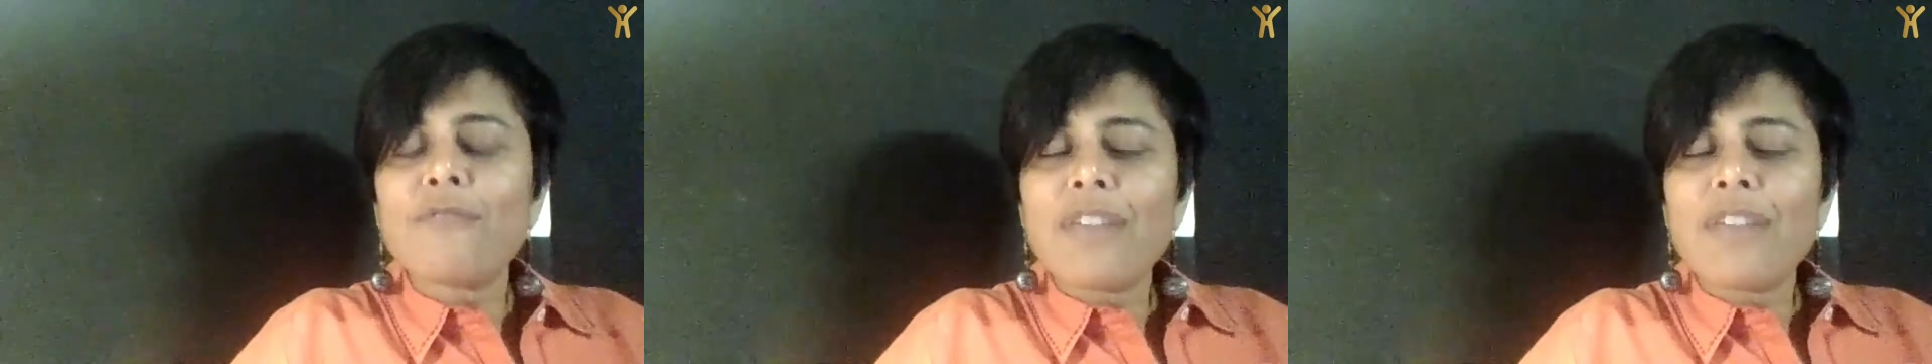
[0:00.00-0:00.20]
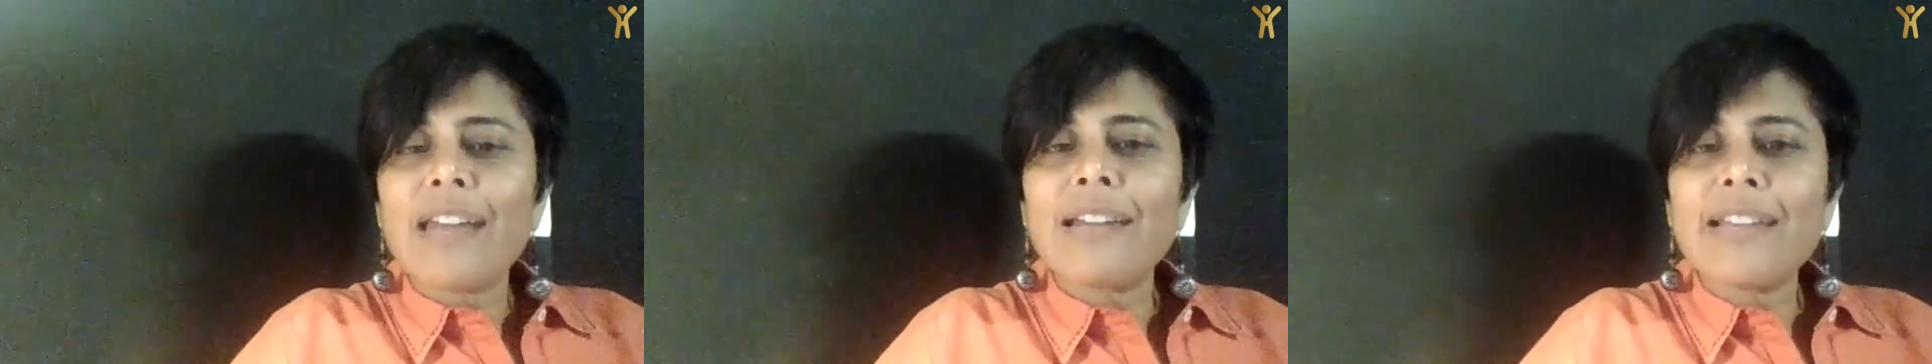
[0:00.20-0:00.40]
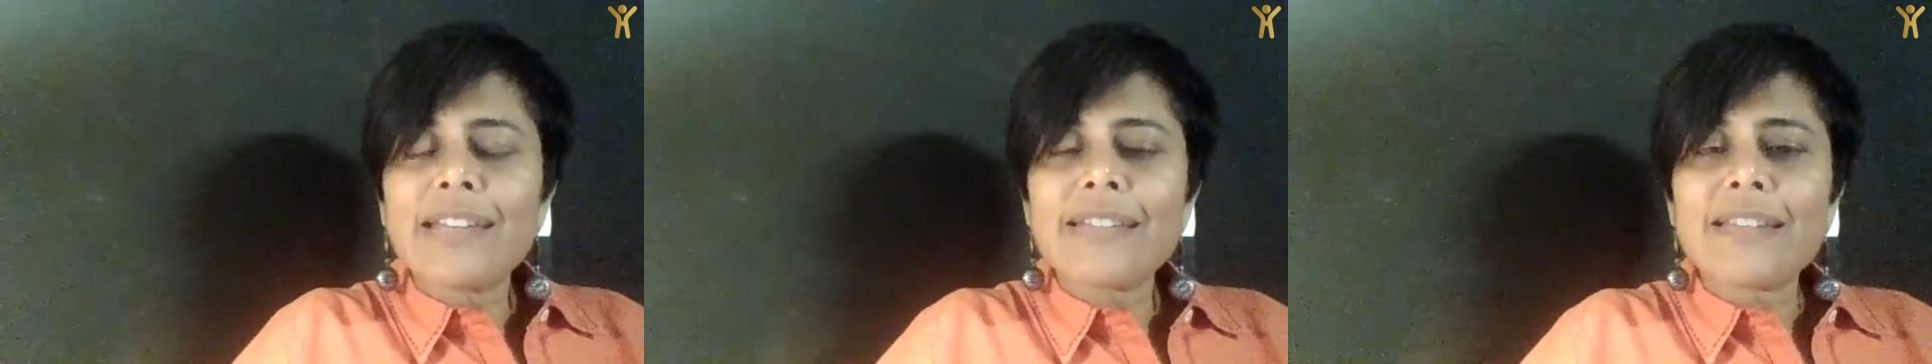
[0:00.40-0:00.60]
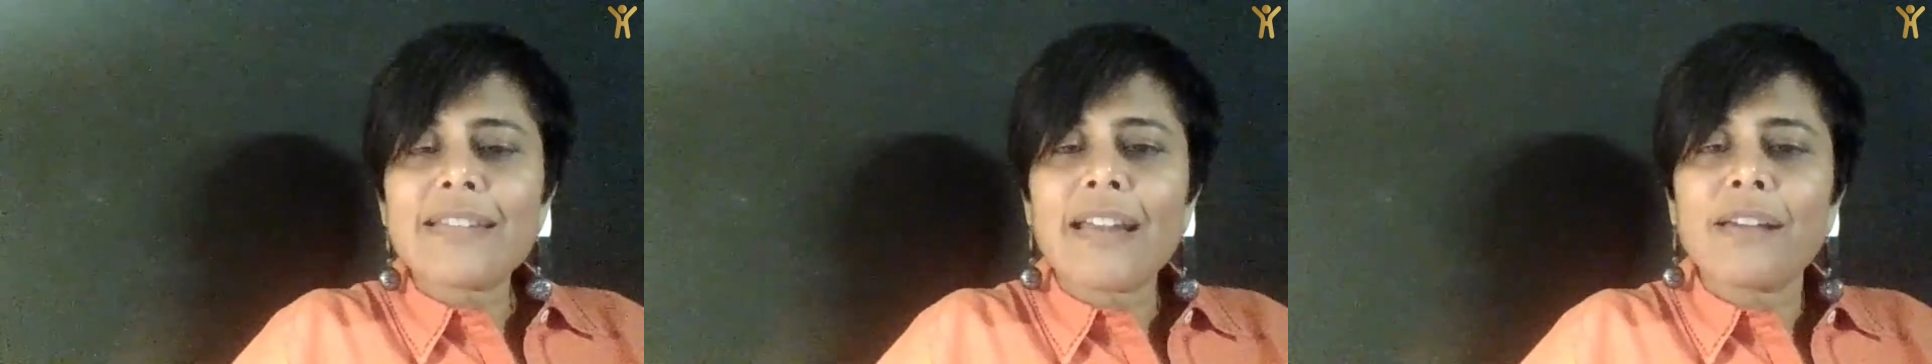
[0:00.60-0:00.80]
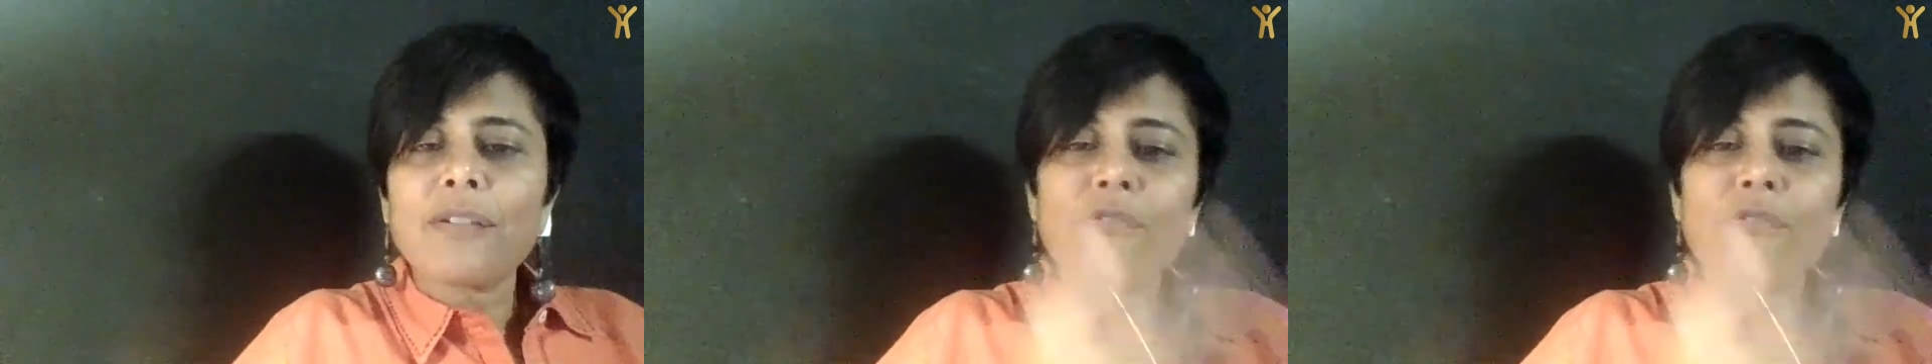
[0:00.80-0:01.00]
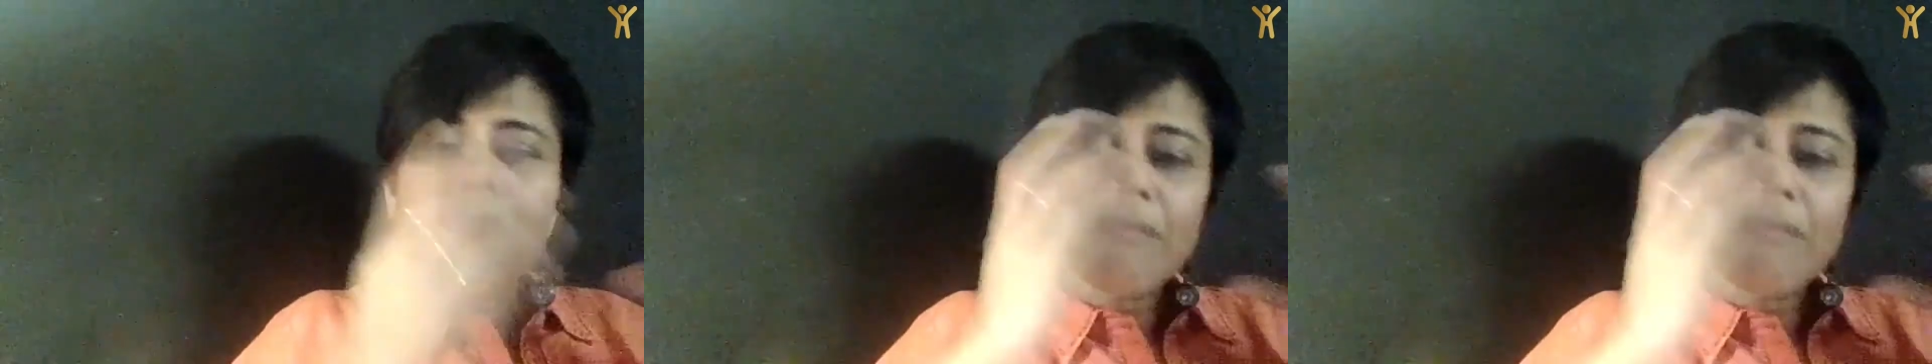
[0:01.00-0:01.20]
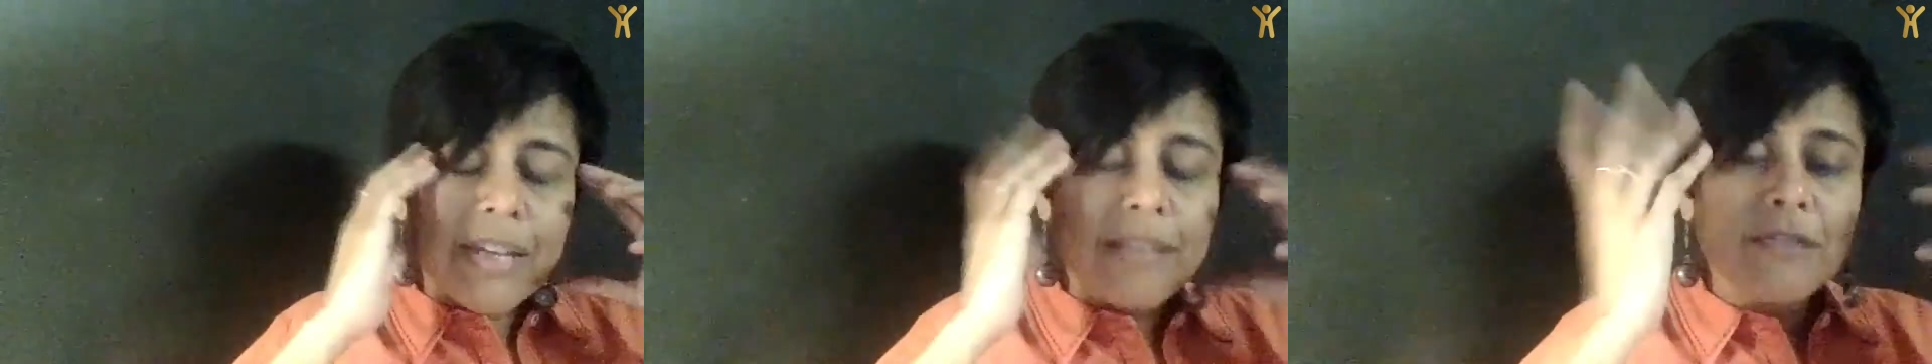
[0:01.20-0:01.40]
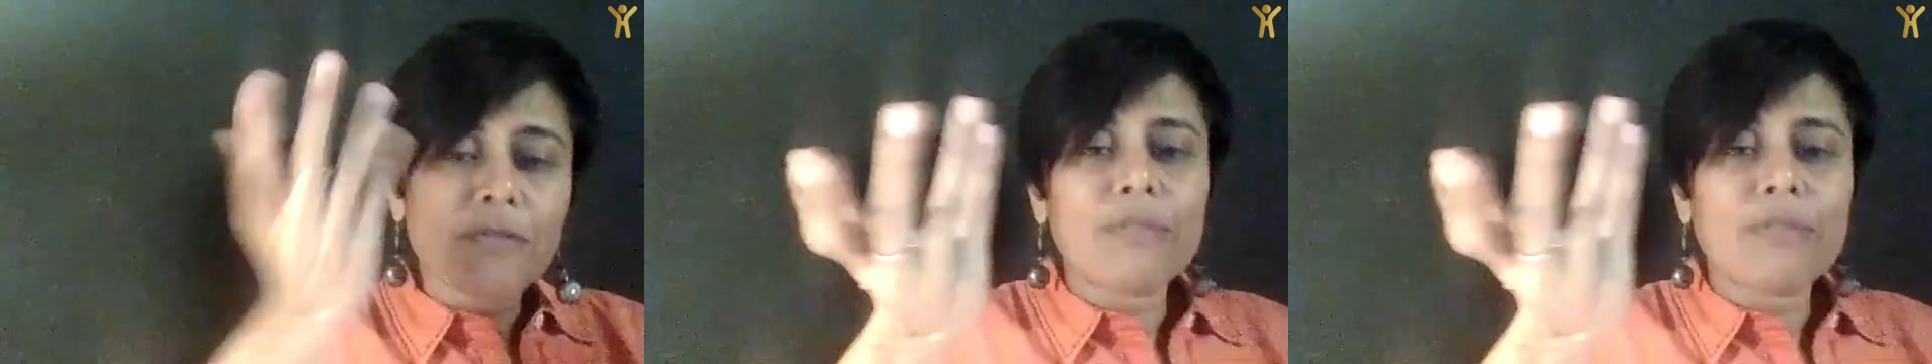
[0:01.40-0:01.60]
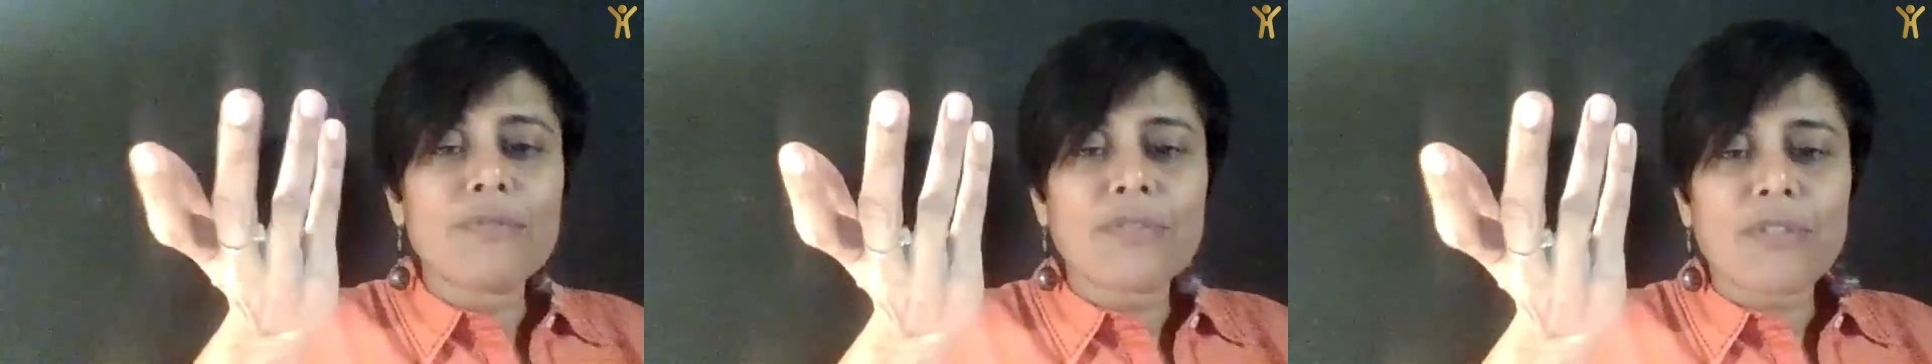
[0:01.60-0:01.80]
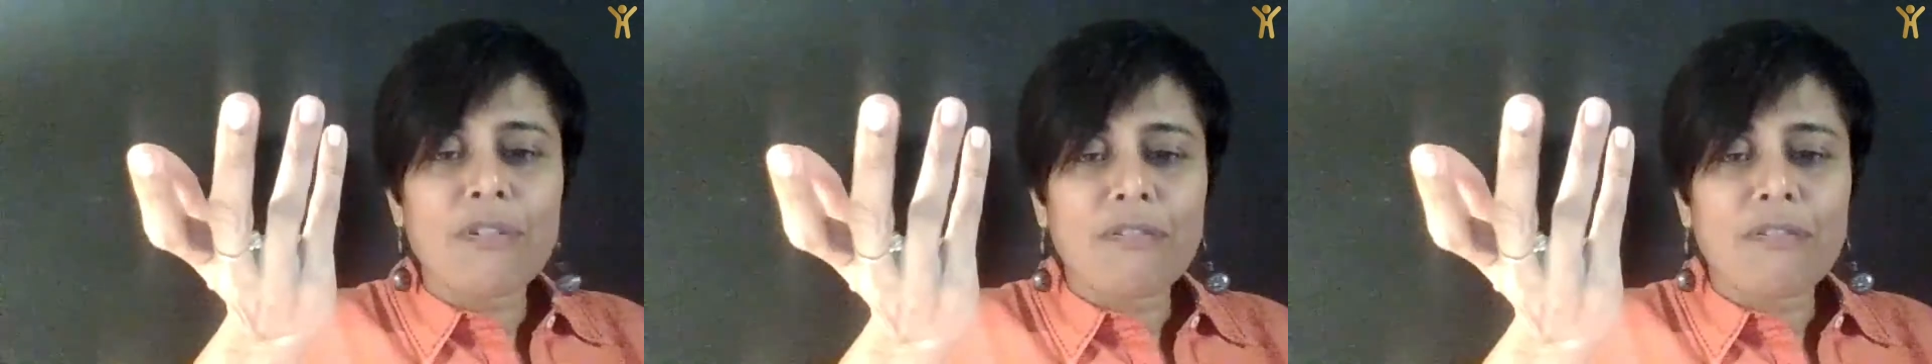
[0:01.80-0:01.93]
yelling inside you makes you lose your